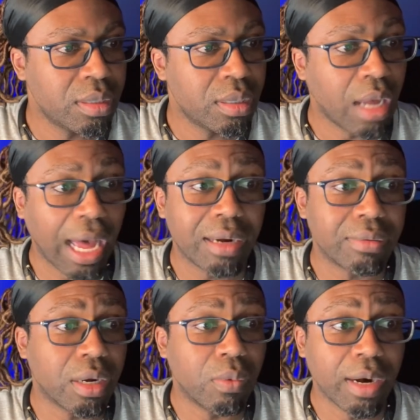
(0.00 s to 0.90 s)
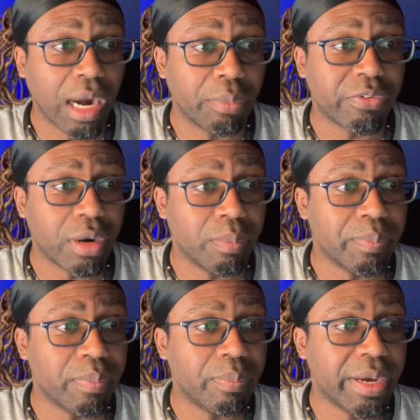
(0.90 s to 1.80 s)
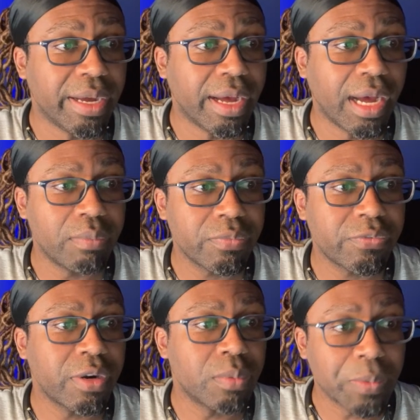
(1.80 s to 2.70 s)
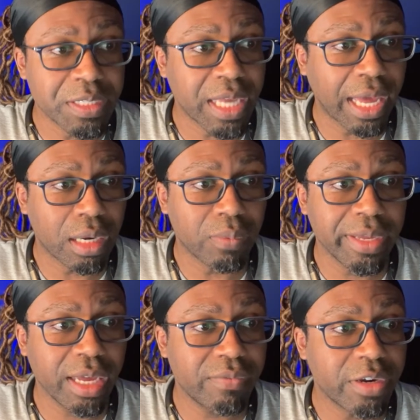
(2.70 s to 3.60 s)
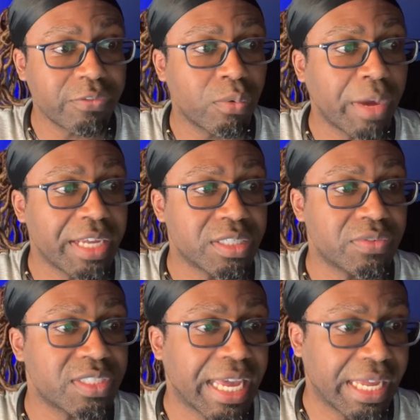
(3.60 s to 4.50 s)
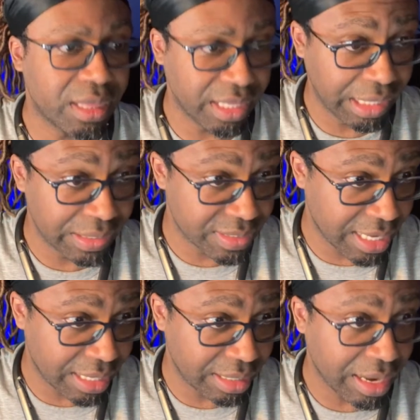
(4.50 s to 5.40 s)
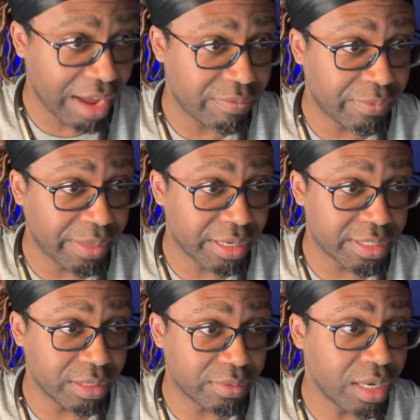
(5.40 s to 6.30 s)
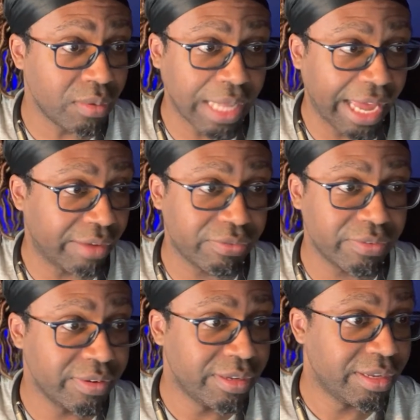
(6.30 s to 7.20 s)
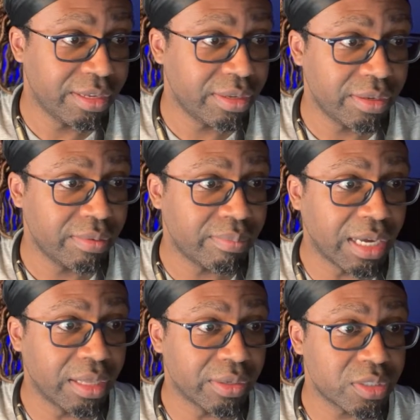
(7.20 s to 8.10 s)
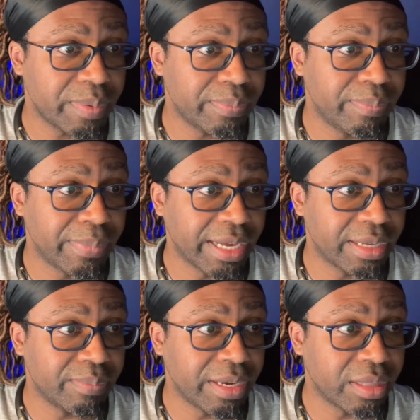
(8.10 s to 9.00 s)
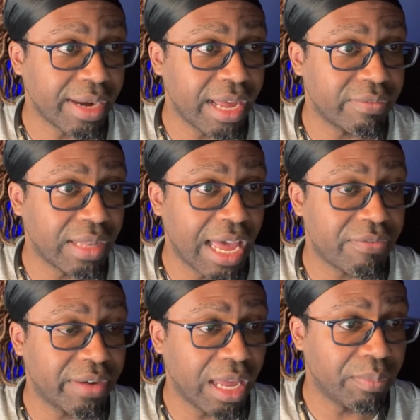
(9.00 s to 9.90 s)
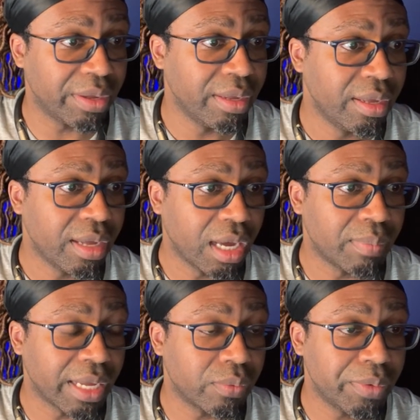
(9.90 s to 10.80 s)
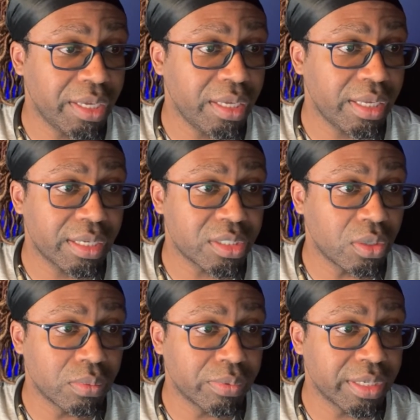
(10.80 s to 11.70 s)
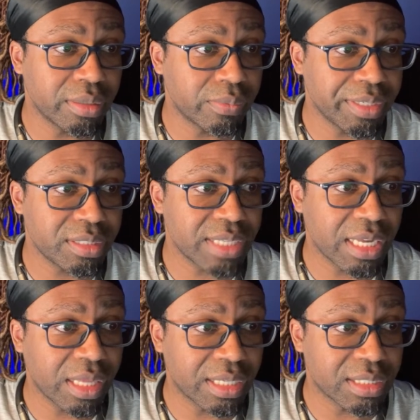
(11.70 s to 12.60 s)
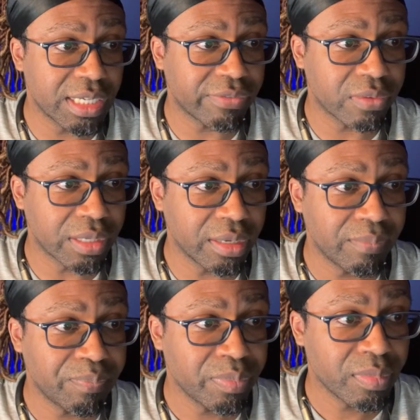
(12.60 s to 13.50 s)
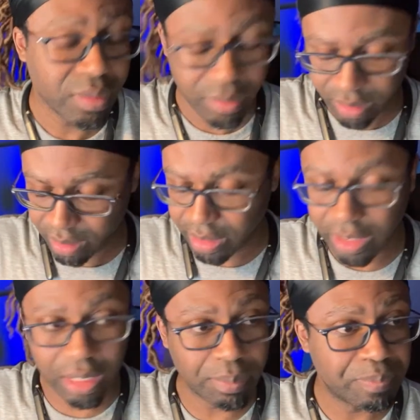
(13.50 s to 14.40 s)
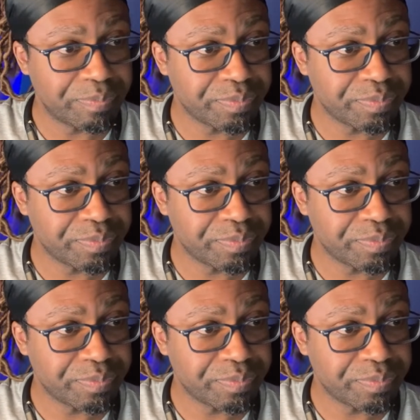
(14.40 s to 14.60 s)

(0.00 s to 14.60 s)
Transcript: I don't know where I'm from, but I'm from Louisiana and we have different ways of saying things. And I get told, don't laugh. My mother have laughing at me. I'm like, we get told we say things differently. And